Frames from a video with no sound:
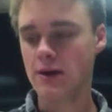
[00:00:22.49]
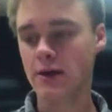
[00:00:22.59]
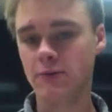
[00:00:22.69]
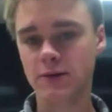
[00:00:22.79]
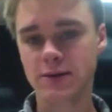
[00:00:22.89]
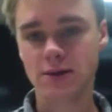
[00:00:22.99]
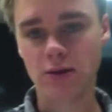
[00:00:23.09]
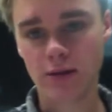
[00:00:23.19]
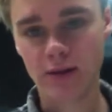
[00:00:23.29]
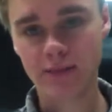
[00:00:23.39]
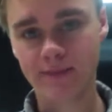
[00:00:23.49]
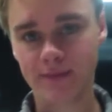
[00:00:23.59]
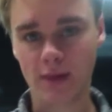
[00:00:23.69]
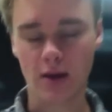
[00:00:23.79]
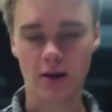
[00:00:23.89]
Edward Snowden
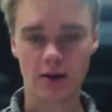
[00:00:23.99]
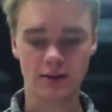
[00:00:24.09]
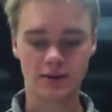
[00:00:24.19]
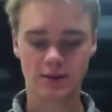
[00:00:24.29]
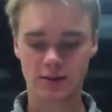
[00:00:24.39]
and